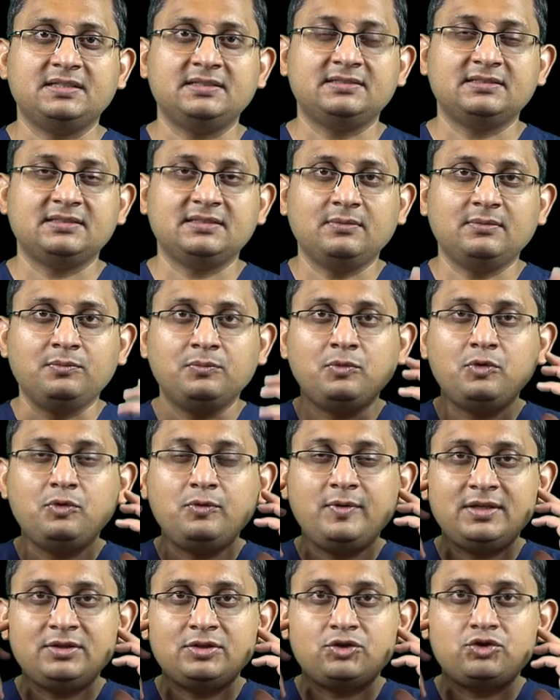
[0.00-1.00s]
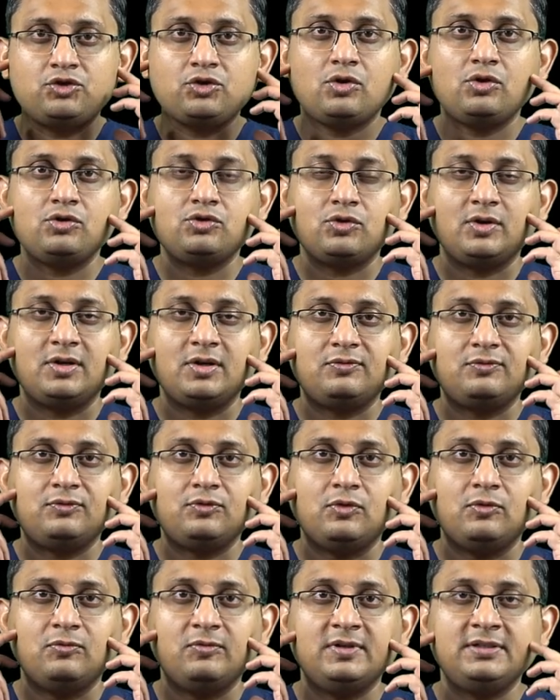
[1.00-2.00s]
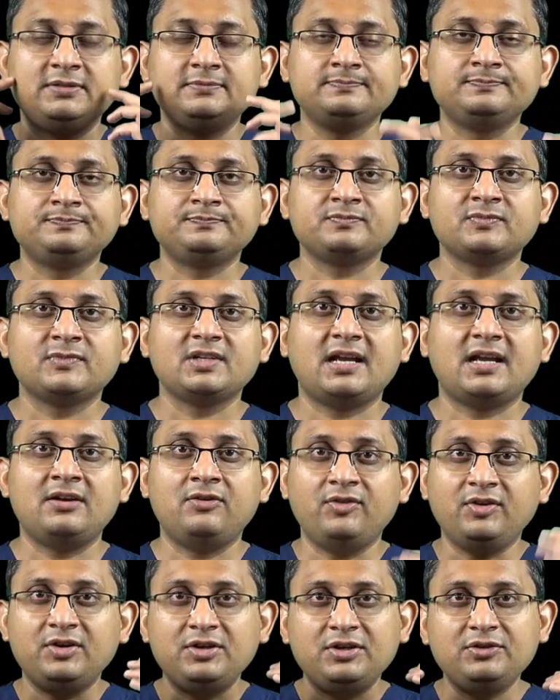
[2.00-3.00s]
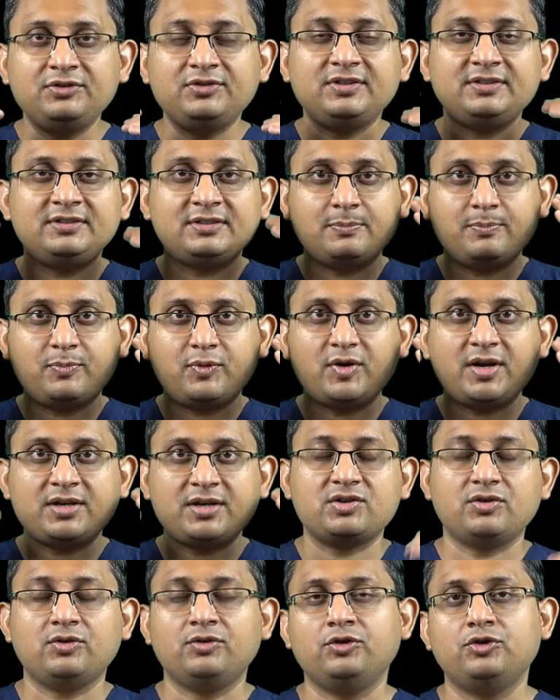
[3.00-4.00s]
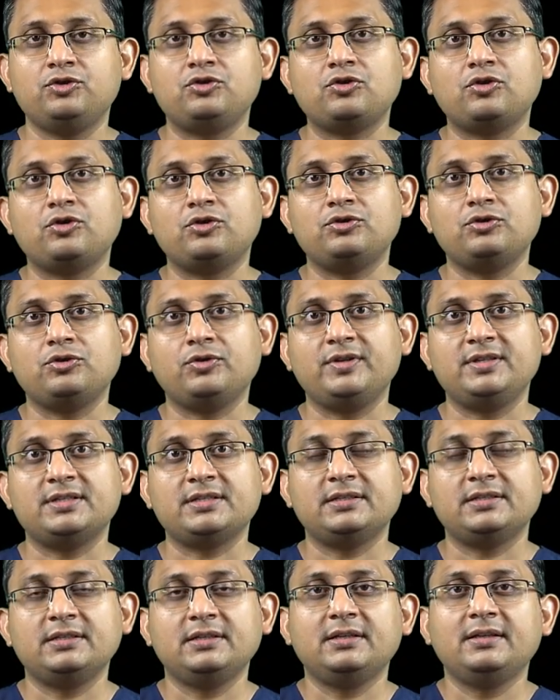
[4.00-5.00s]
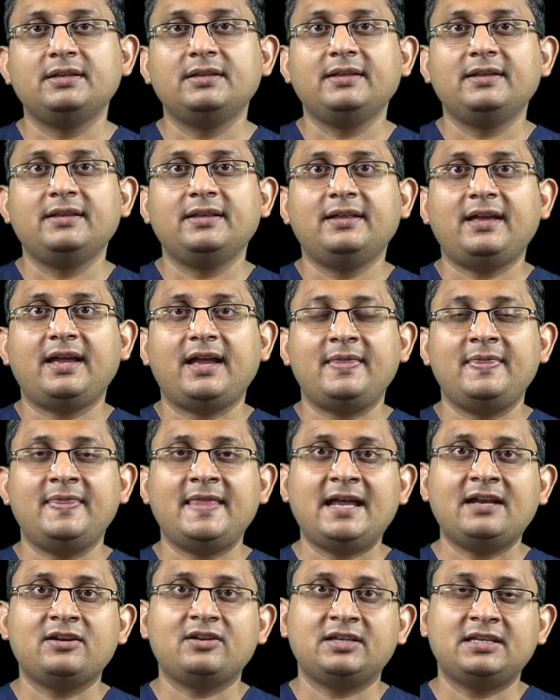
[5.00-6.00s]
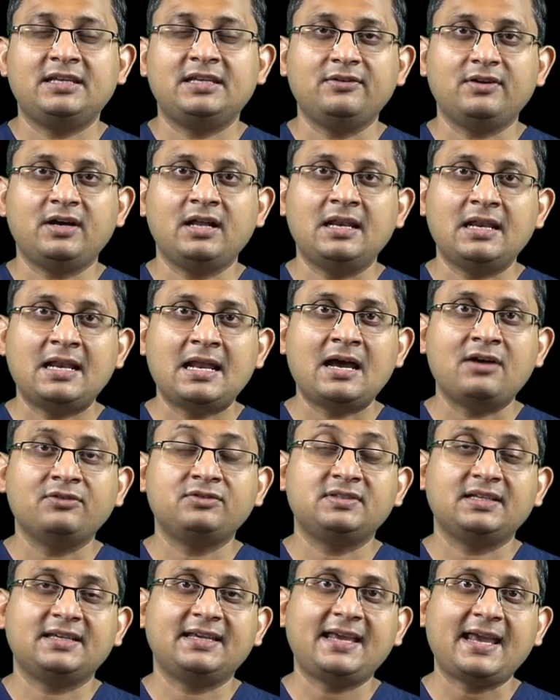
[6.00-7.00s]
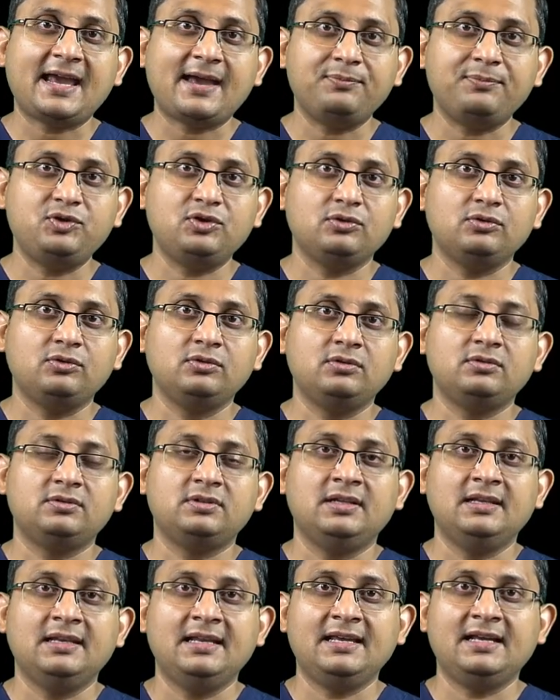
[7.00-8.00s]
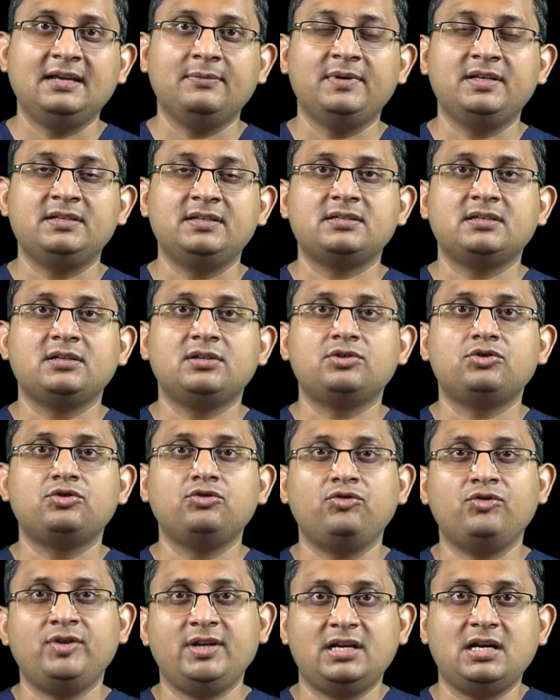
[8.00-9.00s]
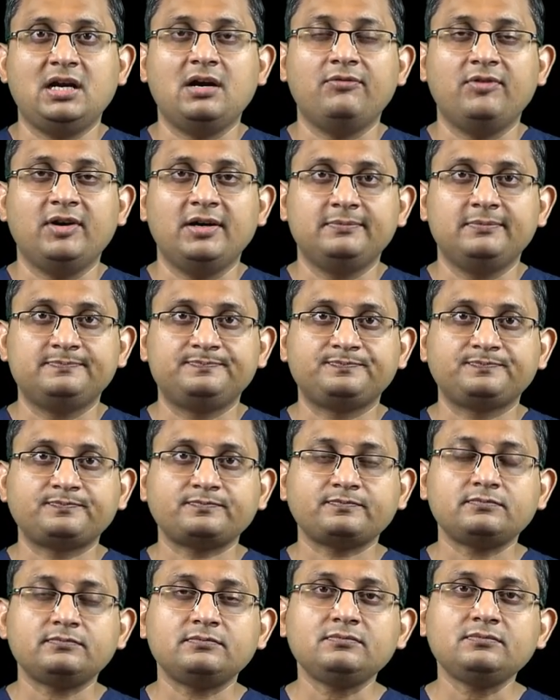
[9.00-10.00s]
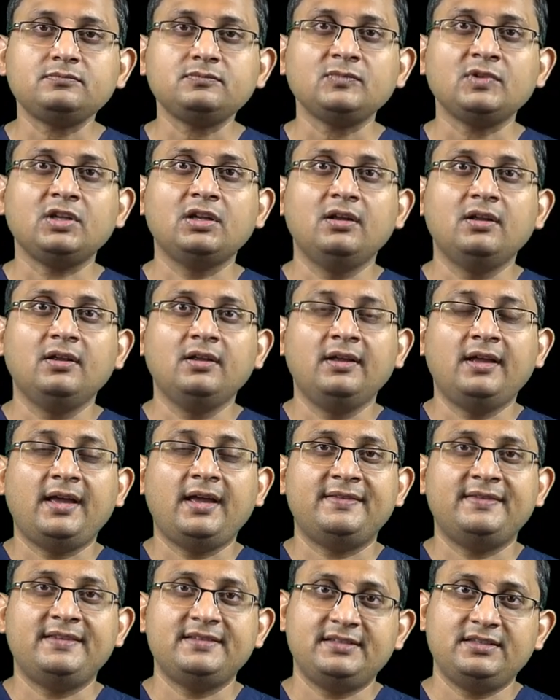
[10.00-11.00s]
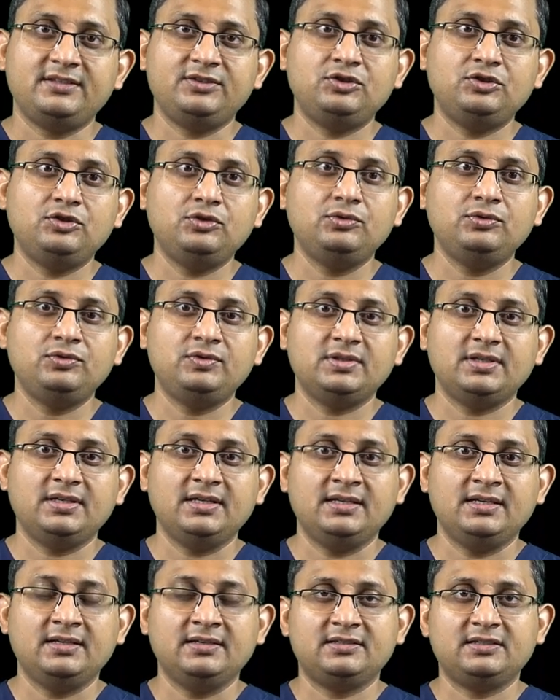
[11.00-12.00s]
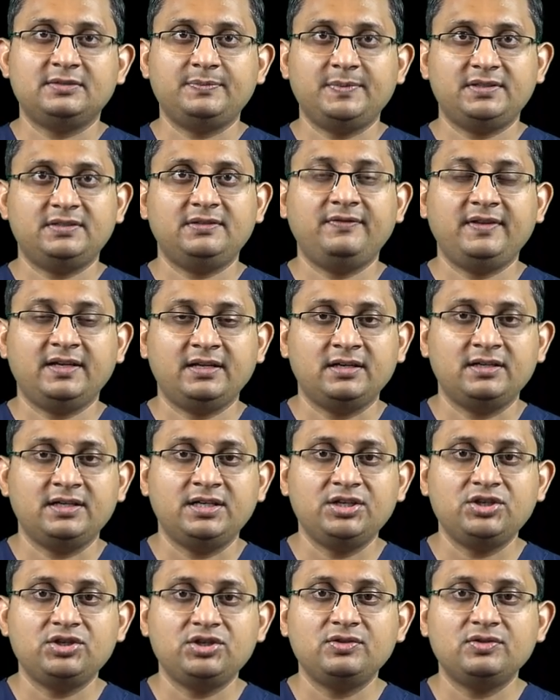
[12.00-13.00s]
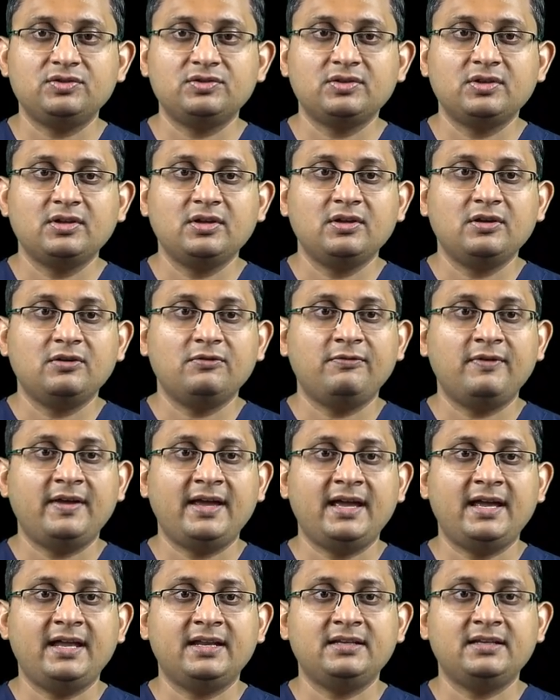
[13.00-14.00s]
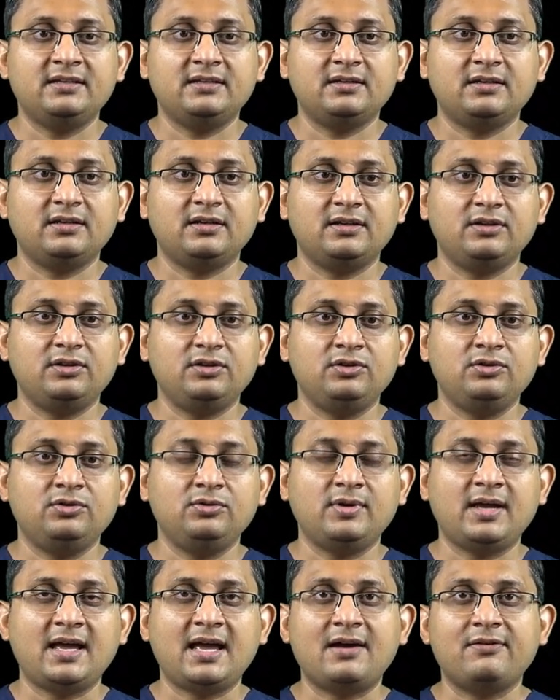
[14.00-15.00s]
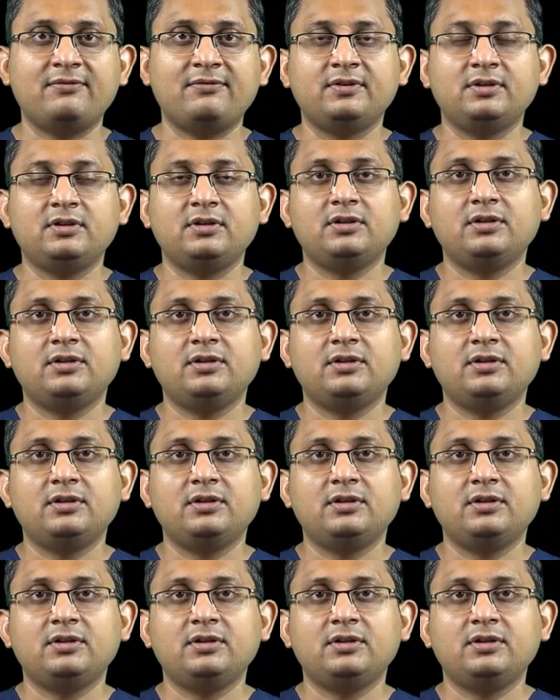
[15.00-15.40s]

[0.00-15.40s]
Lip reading: is moving the jaw joint forward and reduces the pressure on the jaw joint, and that allows the capsule, the ligament, to recover. And this is used in specific conditions when you have